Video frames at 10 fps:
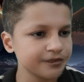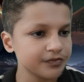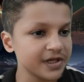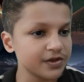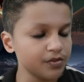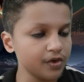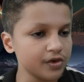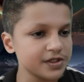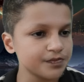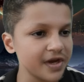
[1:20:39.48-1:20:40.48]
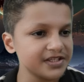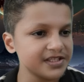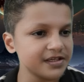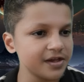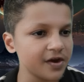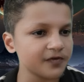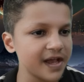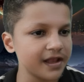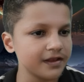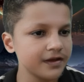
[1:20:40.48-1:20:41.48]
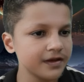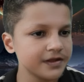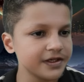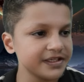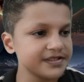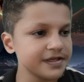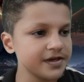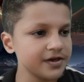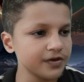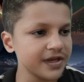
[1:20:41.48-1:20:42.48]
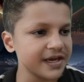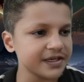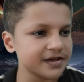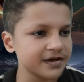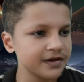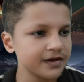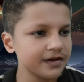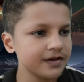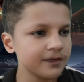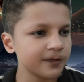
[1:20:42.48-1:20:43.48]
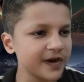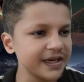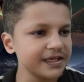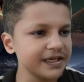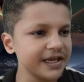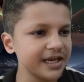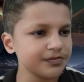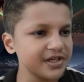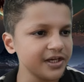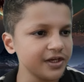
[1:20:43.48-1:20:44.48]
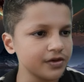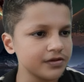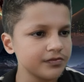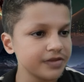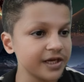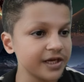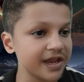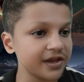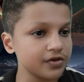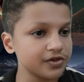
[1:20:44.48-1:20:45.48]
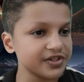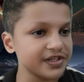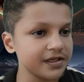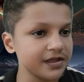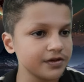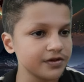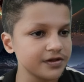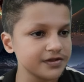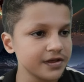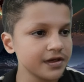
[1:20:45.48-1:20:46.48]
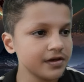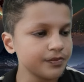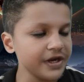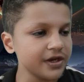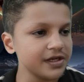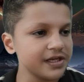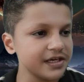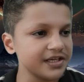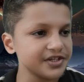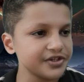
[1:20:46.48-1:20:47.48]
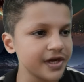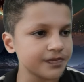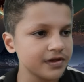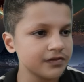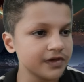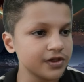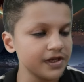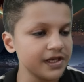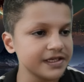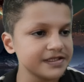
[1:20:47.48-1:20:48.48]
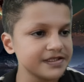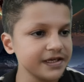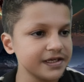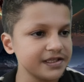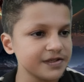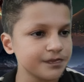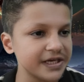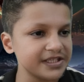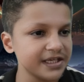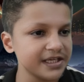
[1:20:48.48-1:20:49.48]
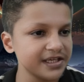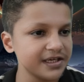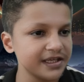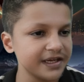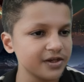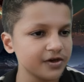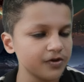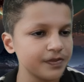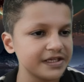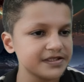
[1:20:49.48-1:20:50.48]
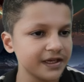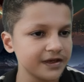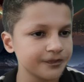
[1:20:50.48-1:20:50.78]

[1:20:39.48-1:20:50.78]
But most pointedly of all, there is a new character, worryingly named Ego, played by Kurt Russell, whose prequel relationship with Quill is signaled pretty clearly in the opening scene.